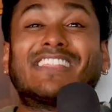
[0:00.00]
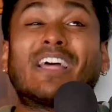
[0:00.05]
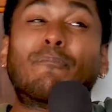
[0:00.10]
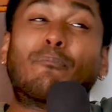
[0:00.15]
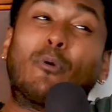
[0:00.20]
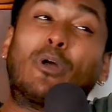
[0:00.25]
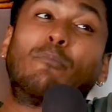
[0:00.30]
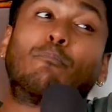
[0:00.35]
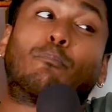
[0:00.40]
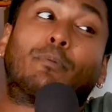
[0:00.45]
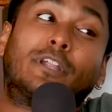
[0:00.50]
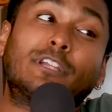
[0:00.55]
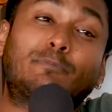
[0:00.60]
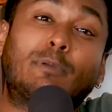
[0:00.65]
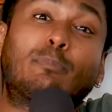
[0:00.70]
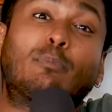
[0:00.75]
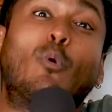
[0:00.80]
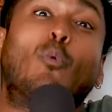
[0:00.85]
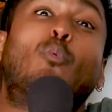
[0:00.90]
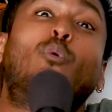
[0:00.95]
at that point, British
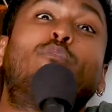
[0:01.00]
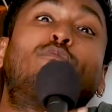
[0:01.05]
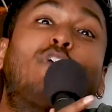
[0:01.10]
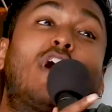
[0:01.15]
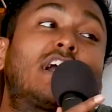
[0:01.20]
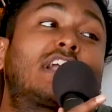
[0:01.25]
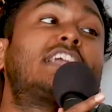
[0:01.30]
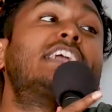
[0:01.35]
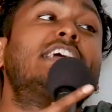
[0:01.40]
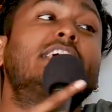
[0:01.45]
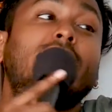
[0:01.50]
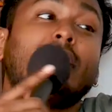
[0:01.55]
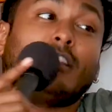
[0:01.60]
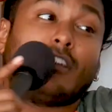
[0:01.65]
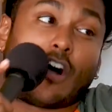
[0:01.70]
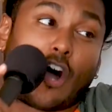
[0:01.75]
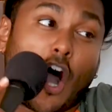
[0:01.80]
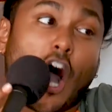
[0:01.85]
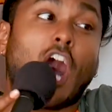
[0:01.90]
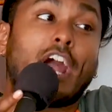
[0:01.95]
people were
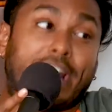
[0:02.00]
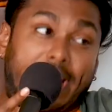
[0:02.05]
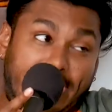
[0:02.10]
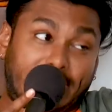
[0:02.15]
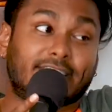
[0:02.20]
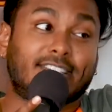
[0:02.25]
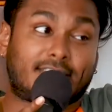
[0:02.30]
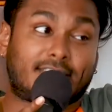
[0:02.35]
fucking on it.